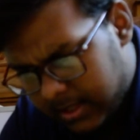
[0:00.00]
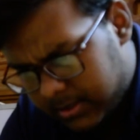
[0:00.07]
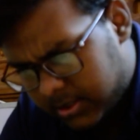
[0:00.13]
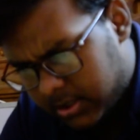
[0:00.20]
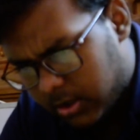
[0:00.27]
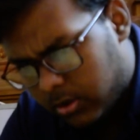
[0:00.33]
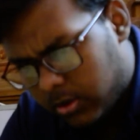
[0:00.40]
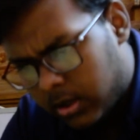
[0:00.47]

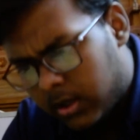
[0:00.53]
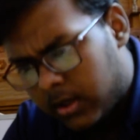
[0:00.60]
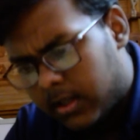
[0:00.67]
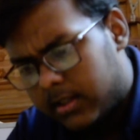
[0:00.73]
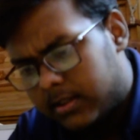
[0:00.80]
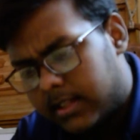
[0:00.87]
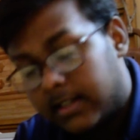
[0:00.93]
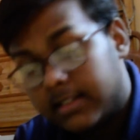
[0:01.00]
So
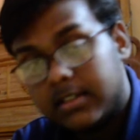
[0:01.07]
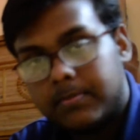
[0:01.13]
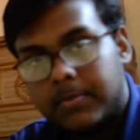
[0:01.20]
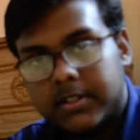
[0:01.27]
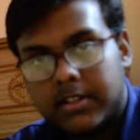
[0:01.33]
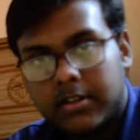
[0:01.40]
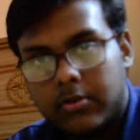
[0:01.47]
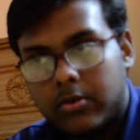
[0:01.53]
that is the
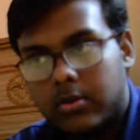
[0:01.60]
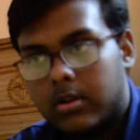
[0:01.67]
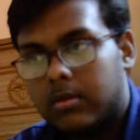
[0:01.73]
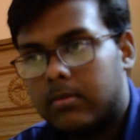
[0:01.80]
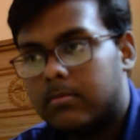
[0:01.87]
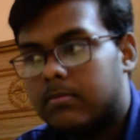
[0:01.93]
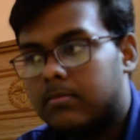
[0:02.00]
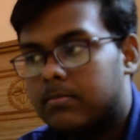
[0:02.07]
basic
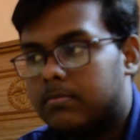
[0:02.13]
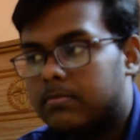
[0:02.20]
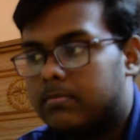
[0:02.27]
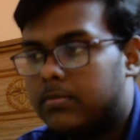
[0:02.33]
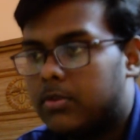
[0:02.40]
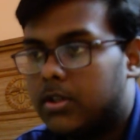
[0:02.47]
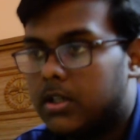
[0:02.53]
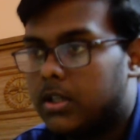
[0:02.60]
rule.
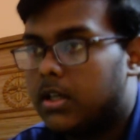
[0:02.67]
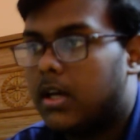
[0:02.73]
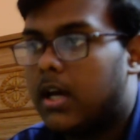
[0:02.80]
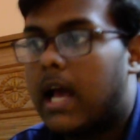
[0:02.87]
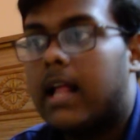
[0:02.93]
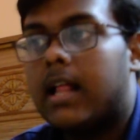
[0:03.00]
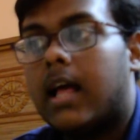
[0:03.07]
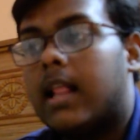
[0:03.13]

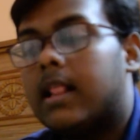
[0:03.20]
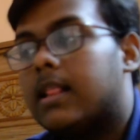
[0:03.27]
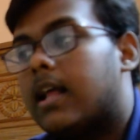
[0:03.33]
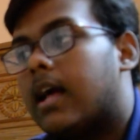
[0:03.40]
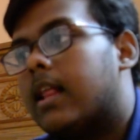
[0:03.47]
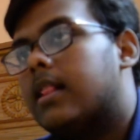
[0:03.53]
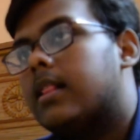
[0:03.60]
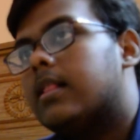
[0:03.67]

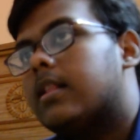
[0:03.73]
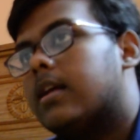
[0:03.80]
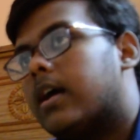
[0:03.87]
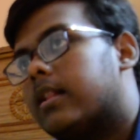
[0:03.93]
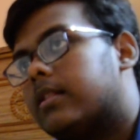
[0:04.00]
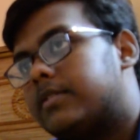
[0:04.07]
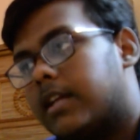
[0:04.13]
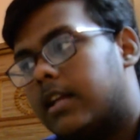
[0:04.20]

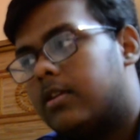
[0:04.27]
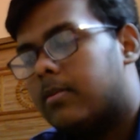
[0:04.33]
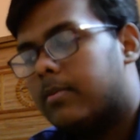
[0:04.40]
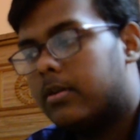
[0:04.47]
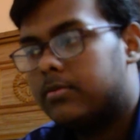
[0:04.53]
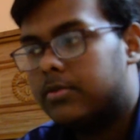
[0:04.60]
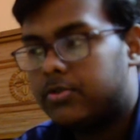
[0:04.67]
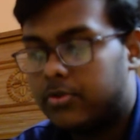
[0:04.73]
I'll tell you
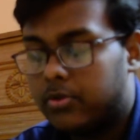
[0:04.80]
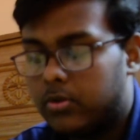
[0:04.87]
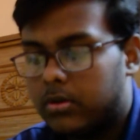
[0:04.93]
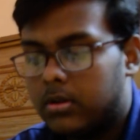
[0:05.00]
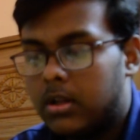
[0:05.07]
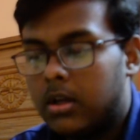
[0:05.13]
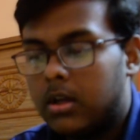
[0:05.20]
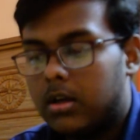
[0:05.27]
about this
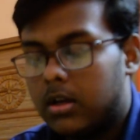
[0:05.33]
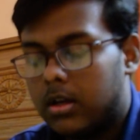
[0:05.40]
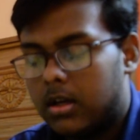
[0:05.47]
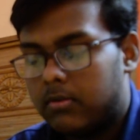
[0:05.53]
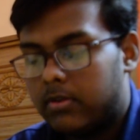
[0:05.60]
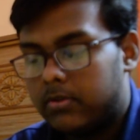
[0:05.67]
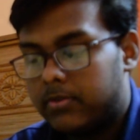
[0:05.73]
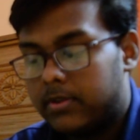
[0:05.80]
rule
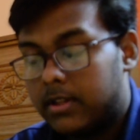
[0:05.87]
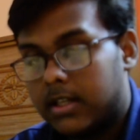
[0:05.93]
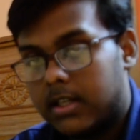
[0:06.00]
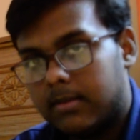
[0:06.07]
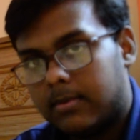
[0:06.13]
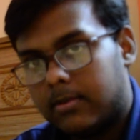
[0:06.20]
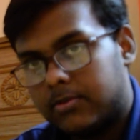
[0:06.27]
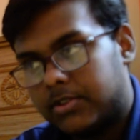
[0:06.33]
when we learn
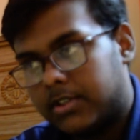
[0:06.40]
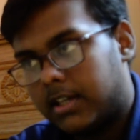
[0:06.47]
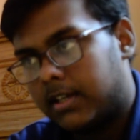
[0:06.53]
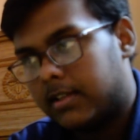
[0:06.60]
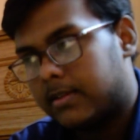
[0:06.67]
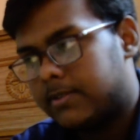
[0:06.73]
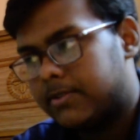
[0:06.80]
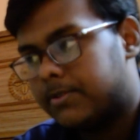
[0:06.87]
about
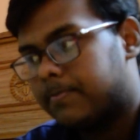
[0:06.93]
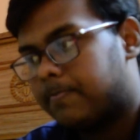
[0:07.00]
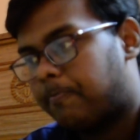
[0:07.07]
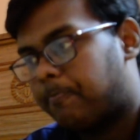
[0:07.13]
scales.